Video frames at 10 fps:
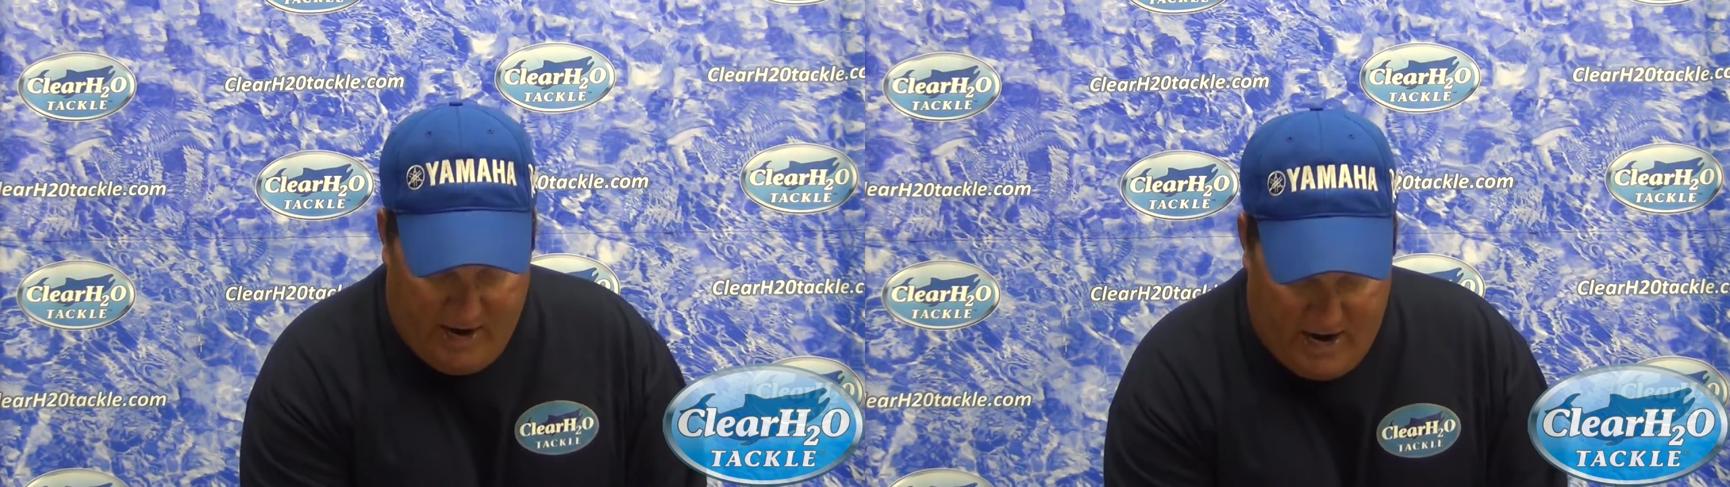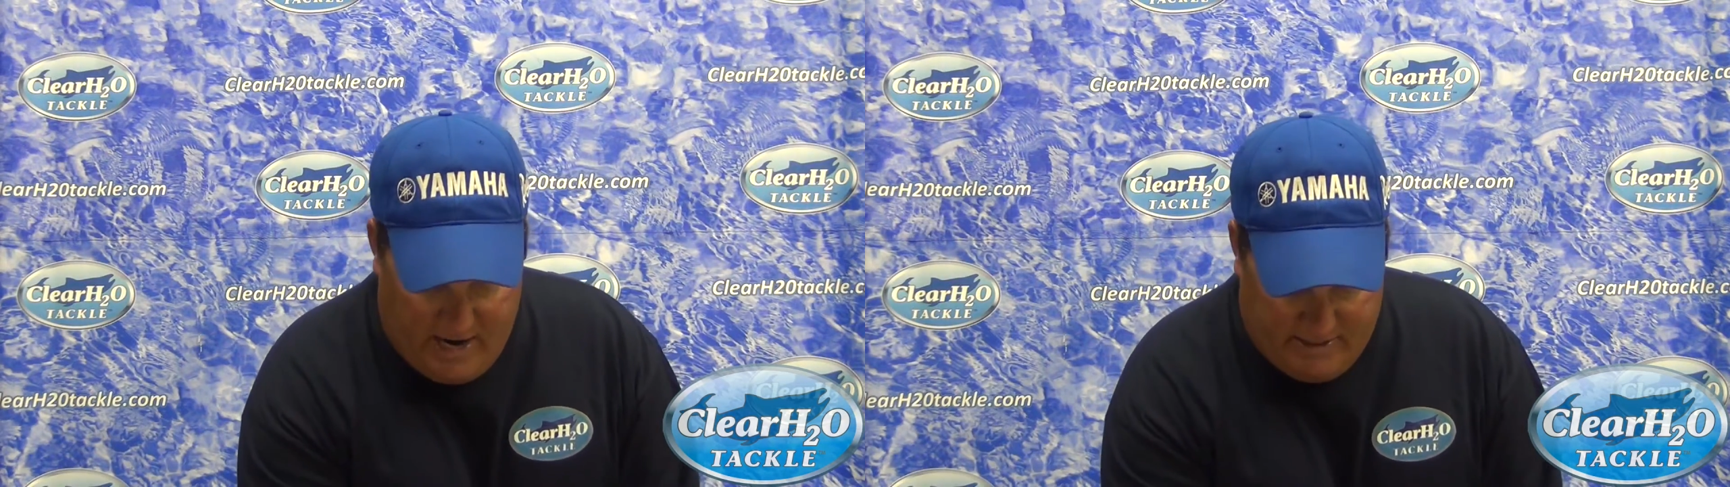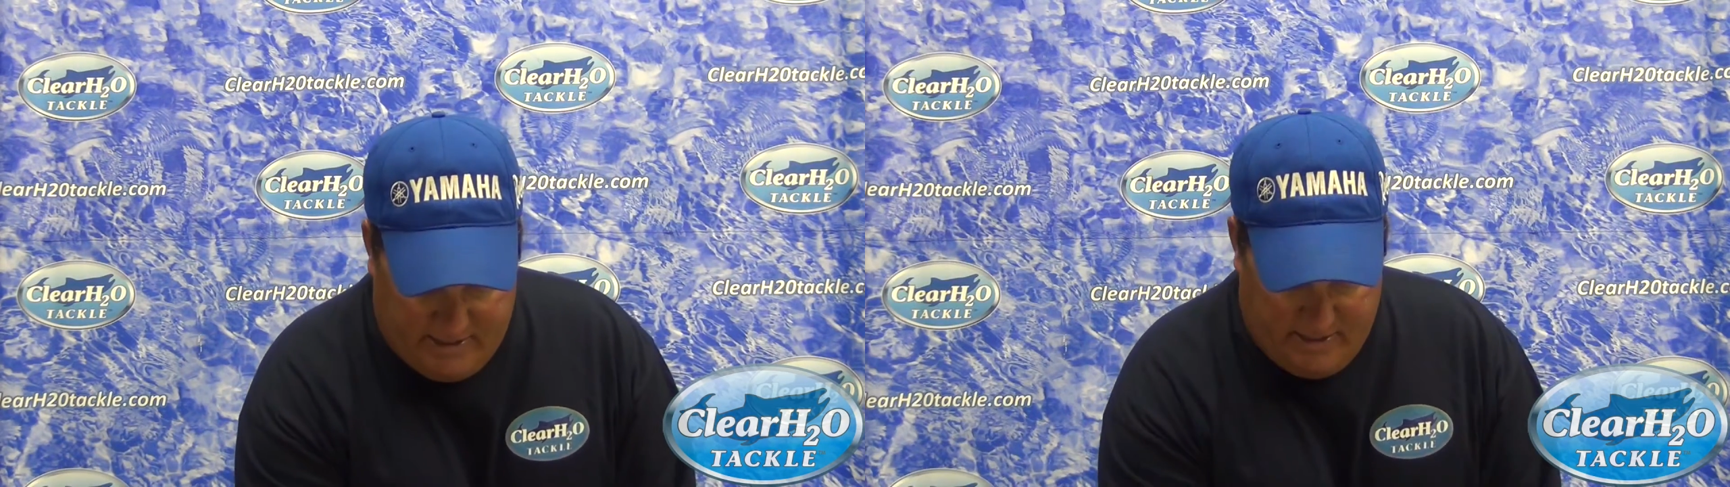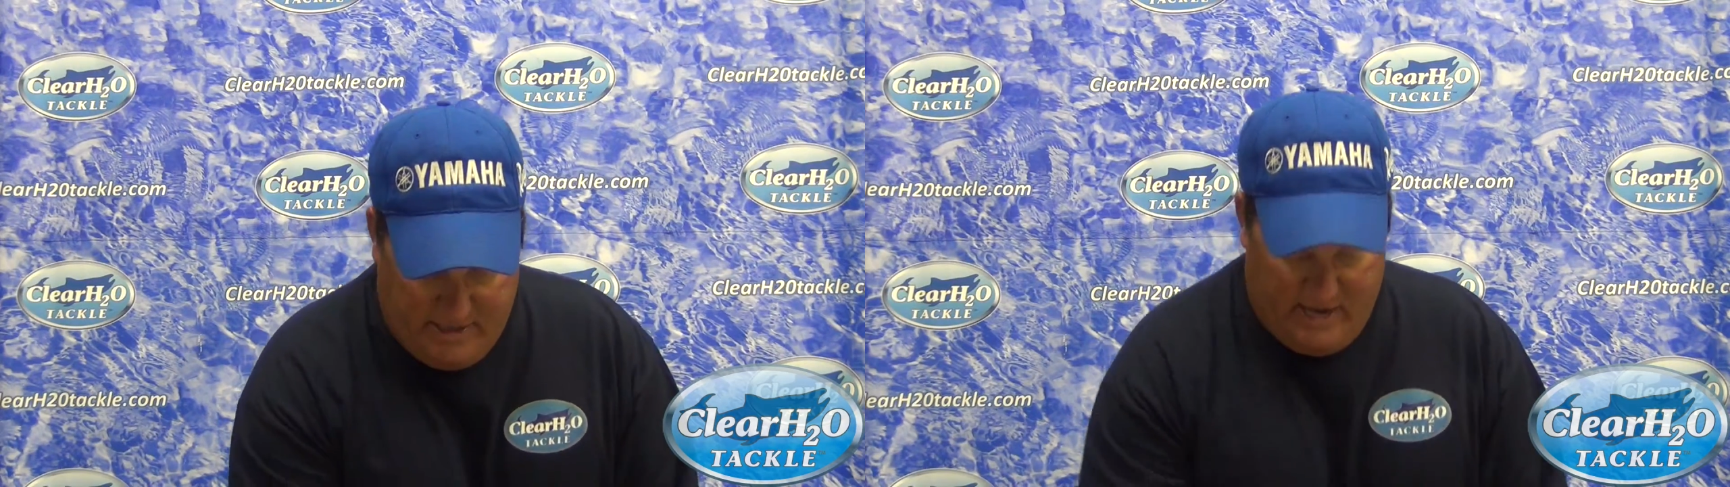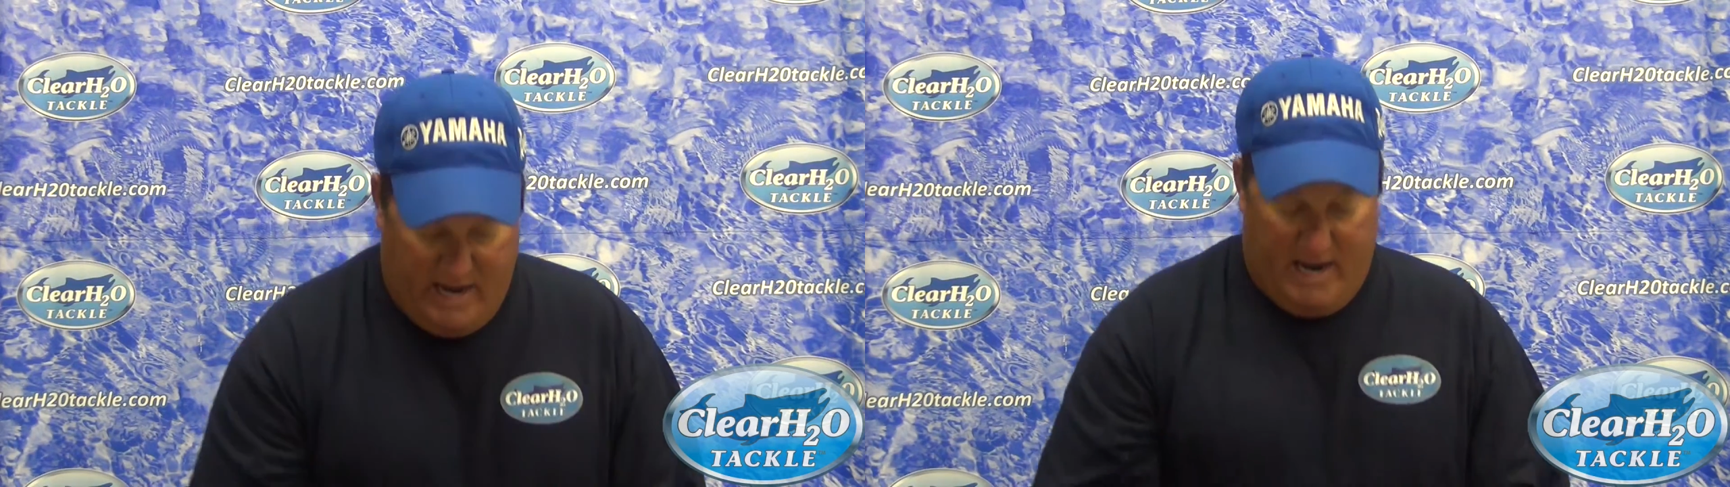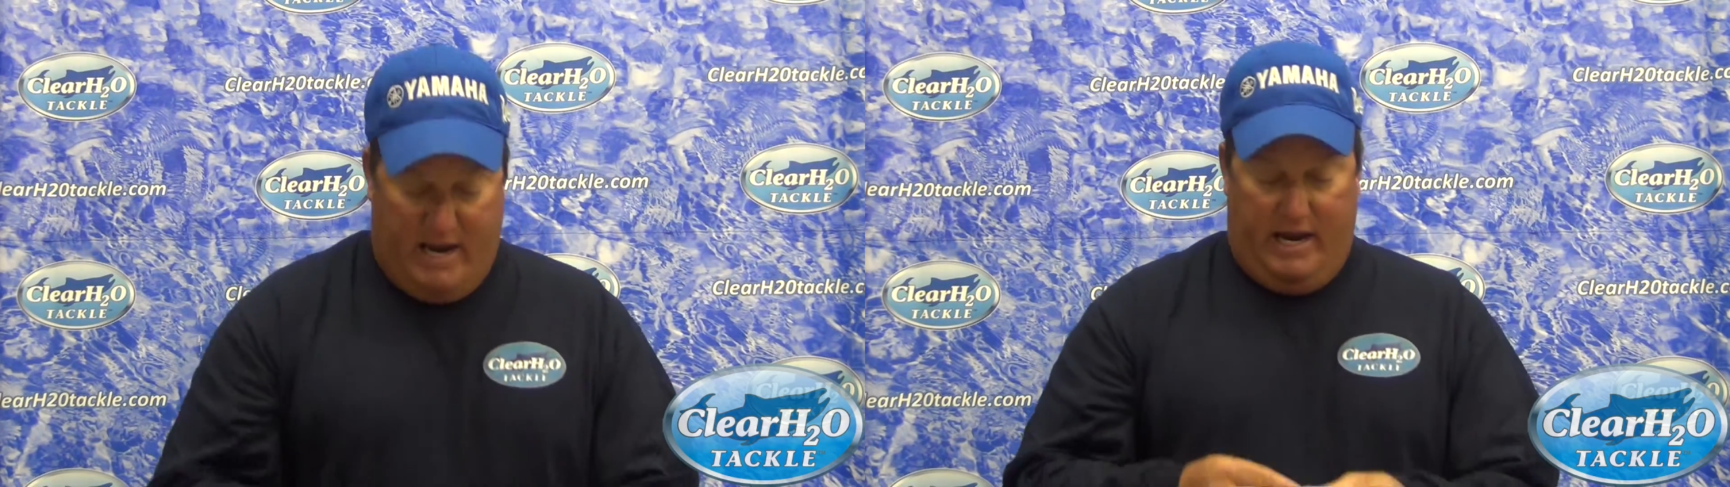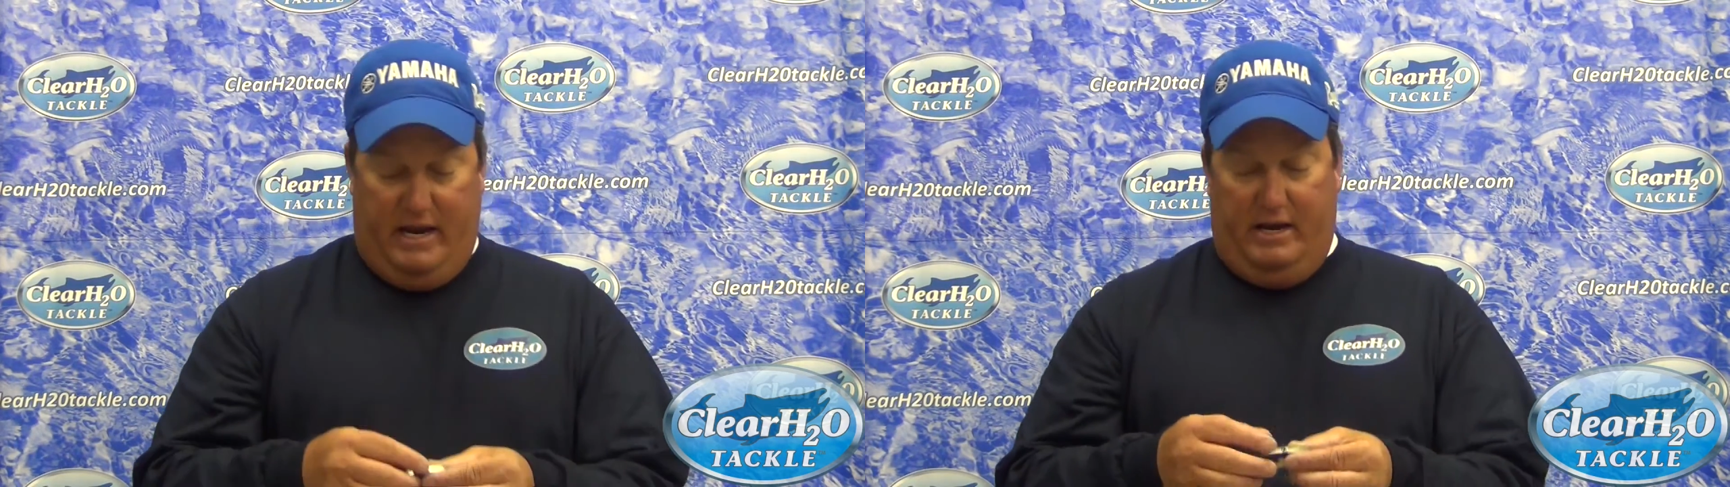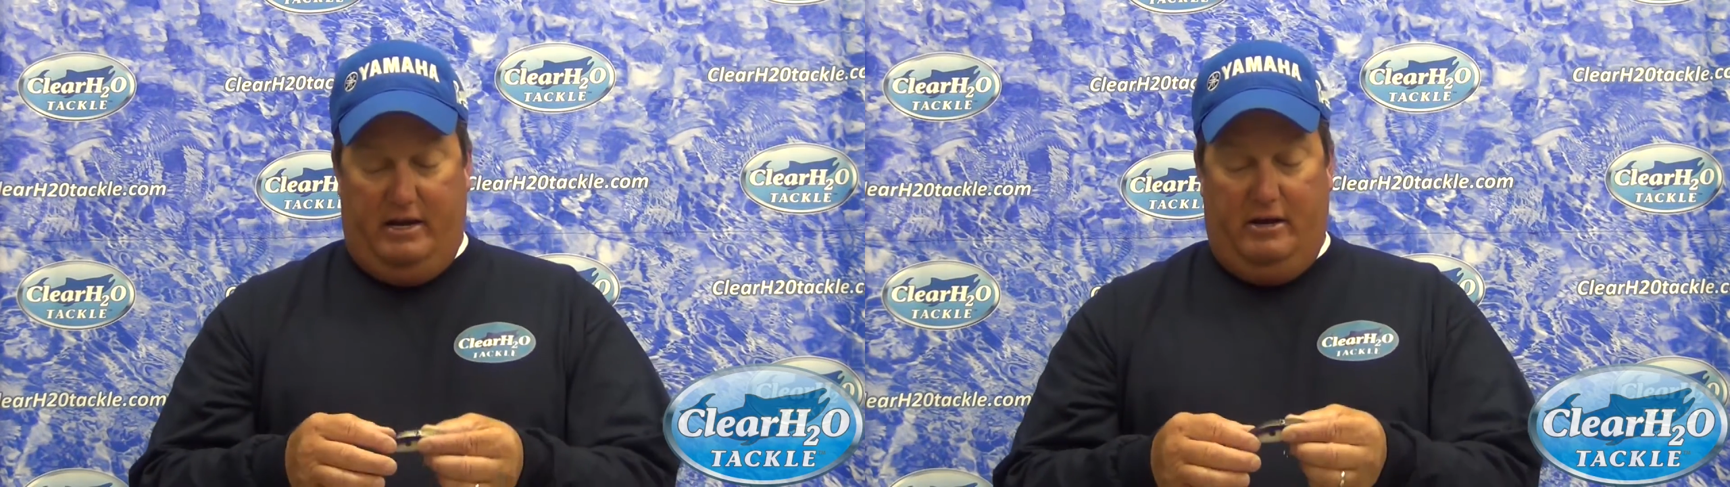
got a